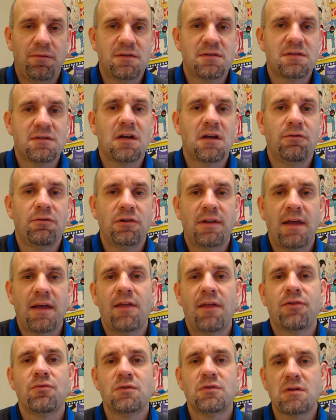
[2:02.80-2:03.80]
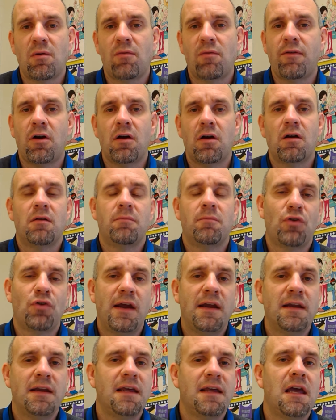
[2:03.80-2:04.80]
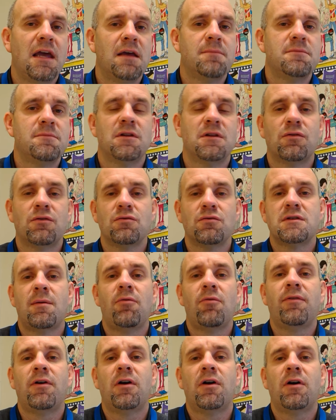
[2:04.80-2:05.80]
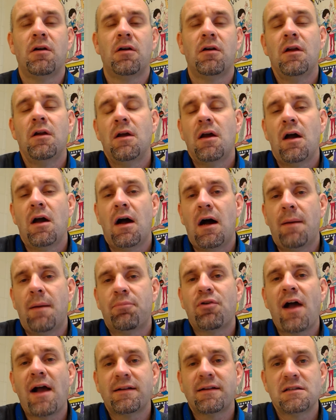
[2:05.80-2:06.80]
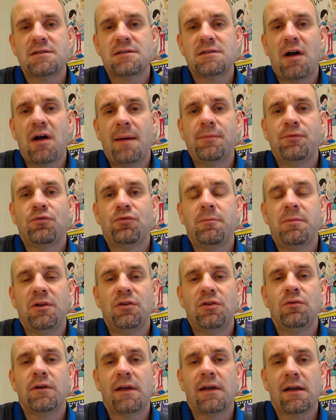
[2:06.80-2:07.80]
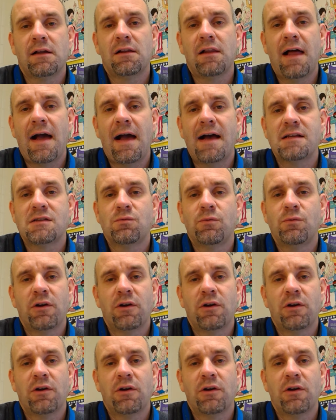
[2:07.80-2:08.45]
discovered that through some of our brain games and through some of our practice problems we've been doing in class.